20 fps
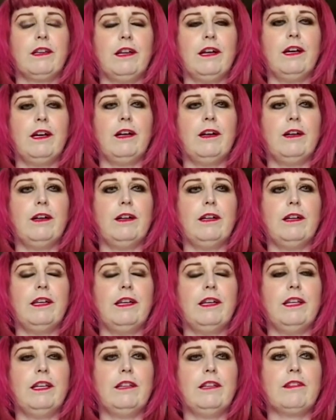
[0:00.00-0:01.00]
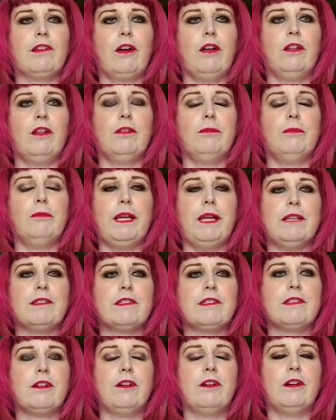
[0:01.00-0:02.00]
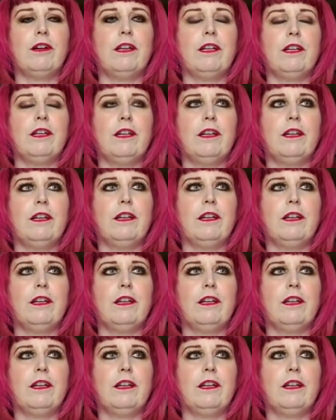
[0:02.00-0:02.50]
And it's all based on,